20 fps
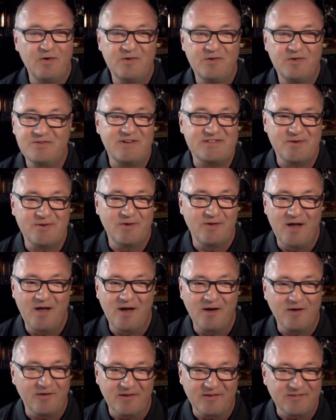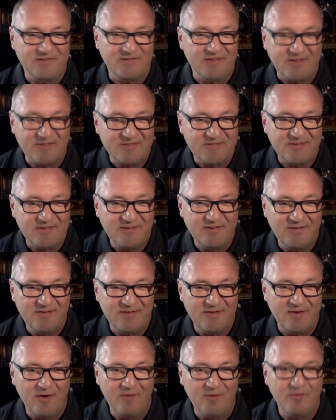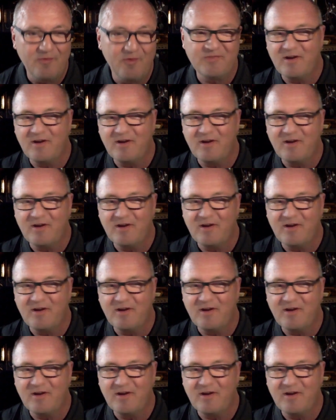those streets no longer exist. You know,